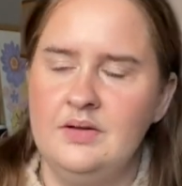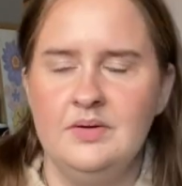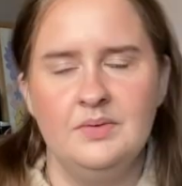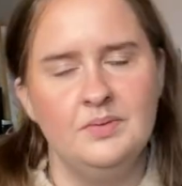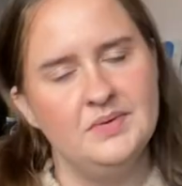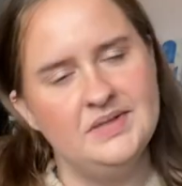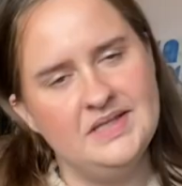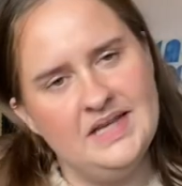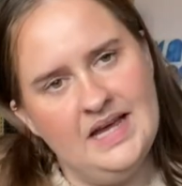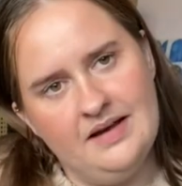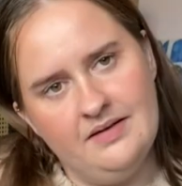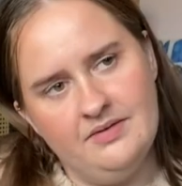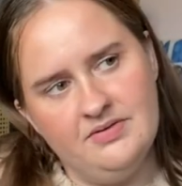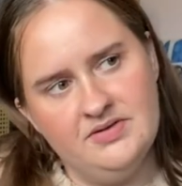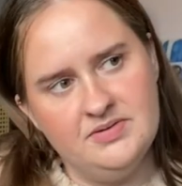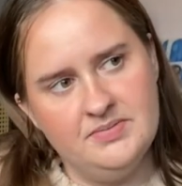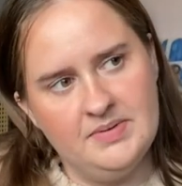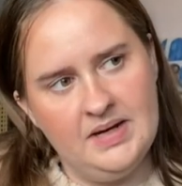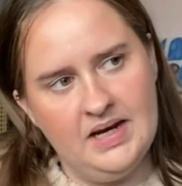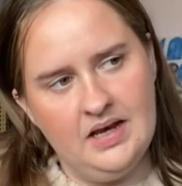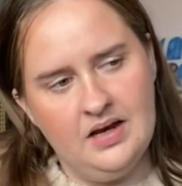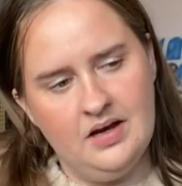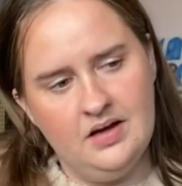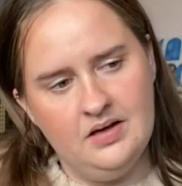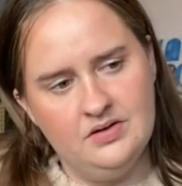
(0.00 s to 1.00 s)
Was it after
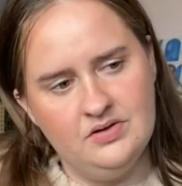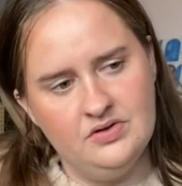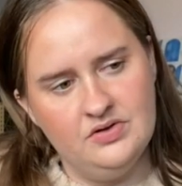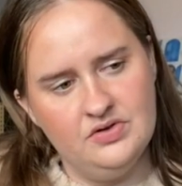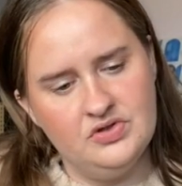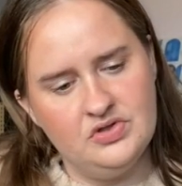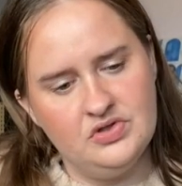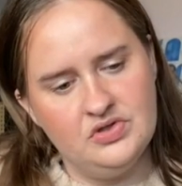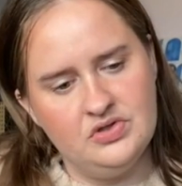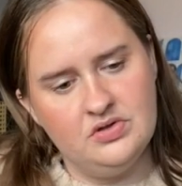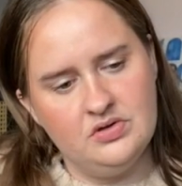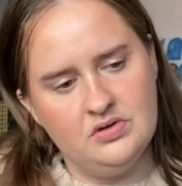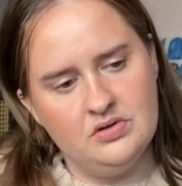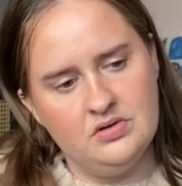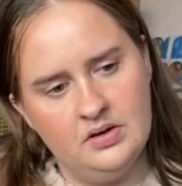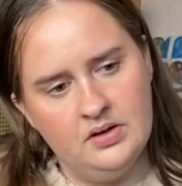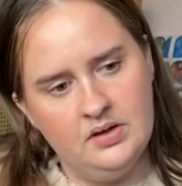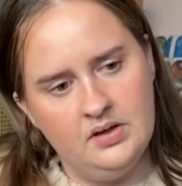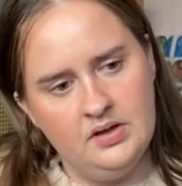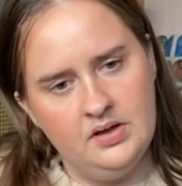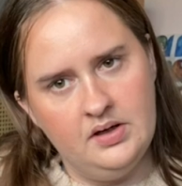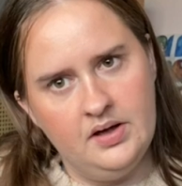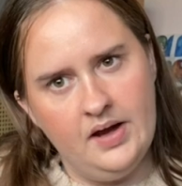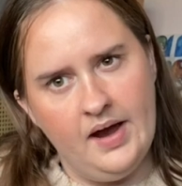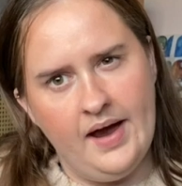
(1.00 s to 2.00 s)
my lunch?
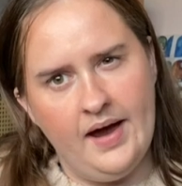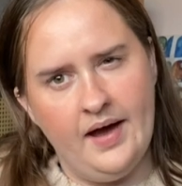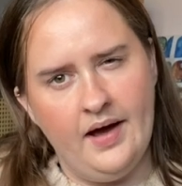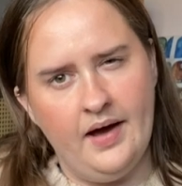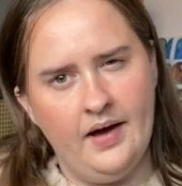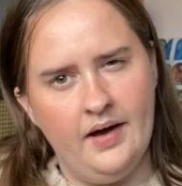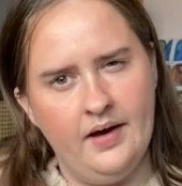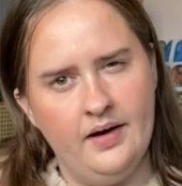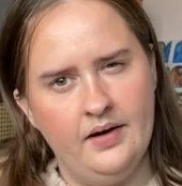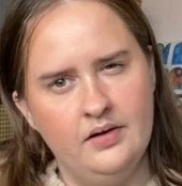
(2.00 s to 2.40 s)
Yeah.